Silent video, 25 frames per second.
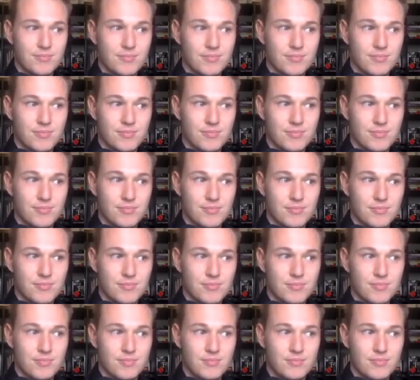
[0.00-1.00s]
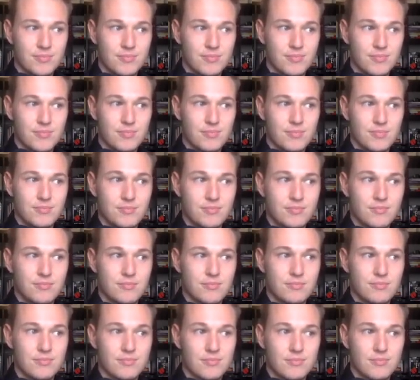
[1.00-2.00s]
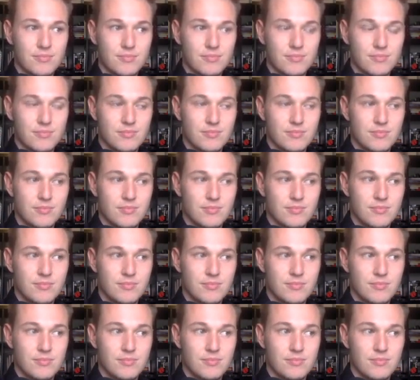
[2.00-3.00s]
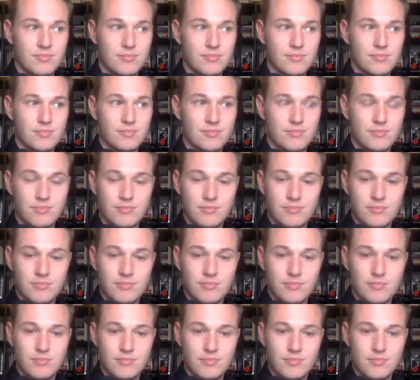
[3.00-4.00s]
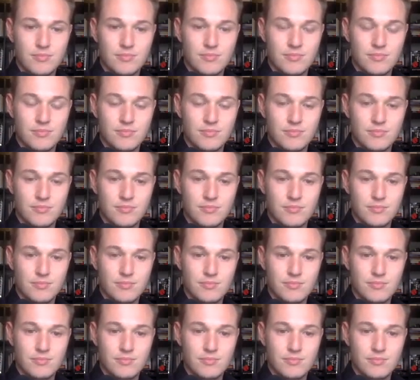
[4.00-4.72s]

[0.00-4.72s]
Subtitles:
No words are spoken by the person on screen.